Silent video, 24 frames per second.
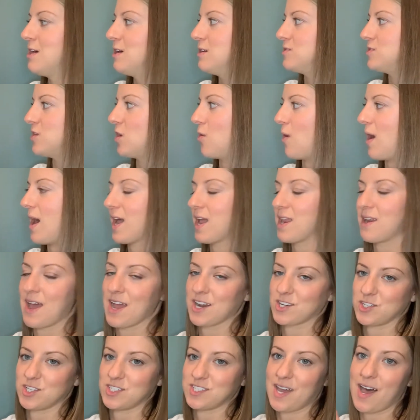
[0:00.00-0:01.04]
So I can
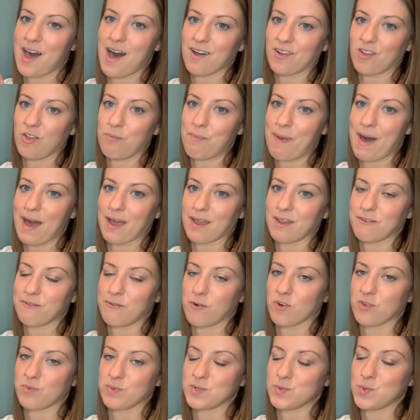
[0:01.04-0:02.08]
actually toggle back and
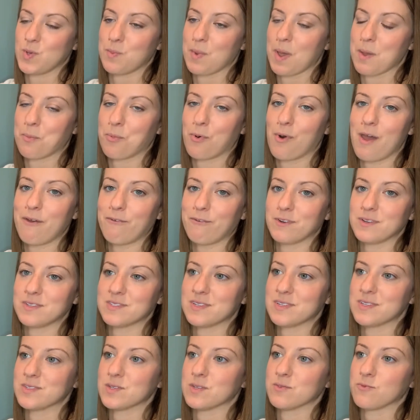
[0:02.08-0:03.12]
forth between my
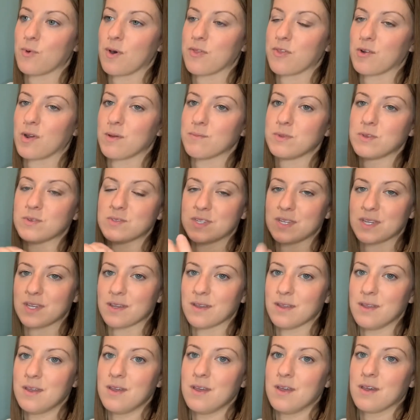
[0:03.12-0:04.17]
preferences of whether I'm
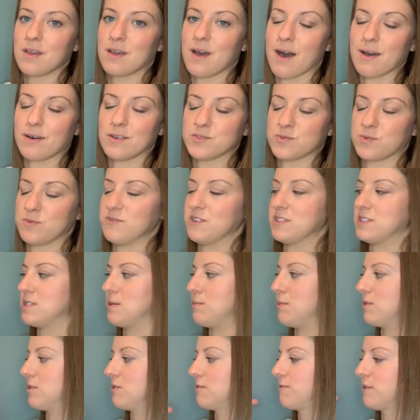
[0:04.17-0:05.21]
using goggles from
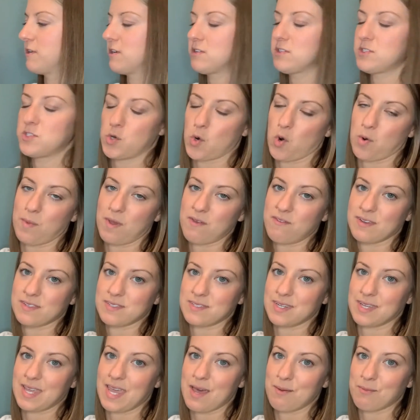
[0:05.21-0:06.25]
Vestibular First or my
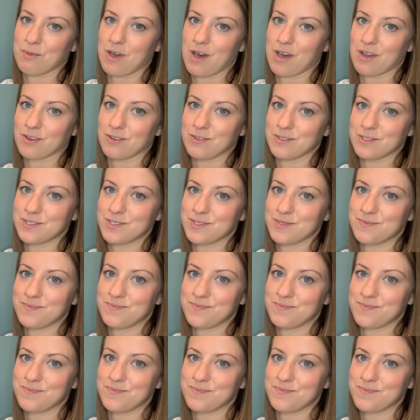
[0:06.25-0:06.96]
Vesticam goggles.